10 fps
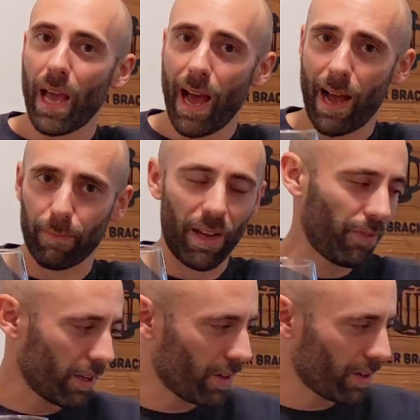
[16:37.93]
So yeah,
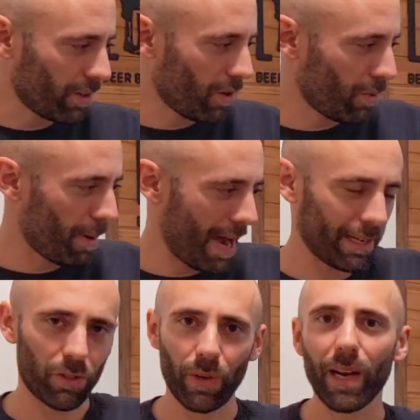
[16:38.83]
I'm definitely going to
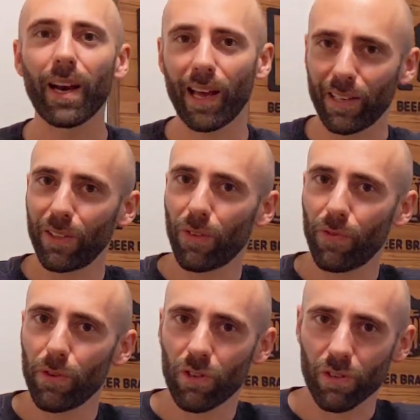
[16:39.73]
go back to it,
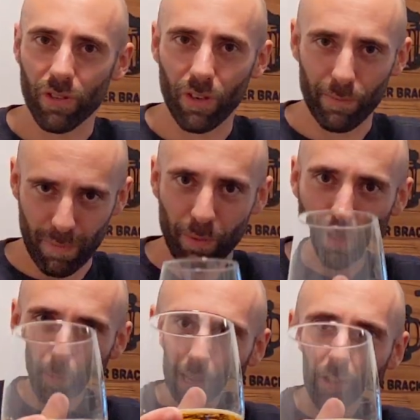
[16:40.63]
like, in the future.
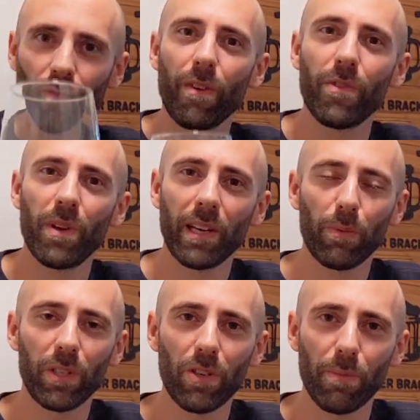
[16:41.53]
So it was a pleasure
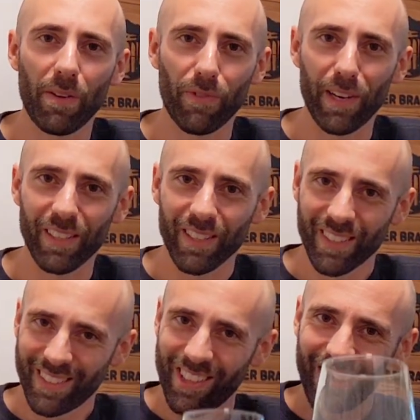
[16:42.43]
reviewing it with you, my
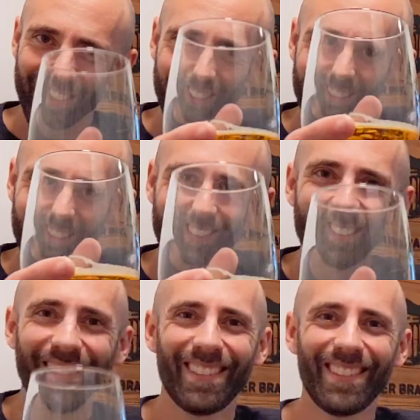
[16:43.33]
friend. Cheers.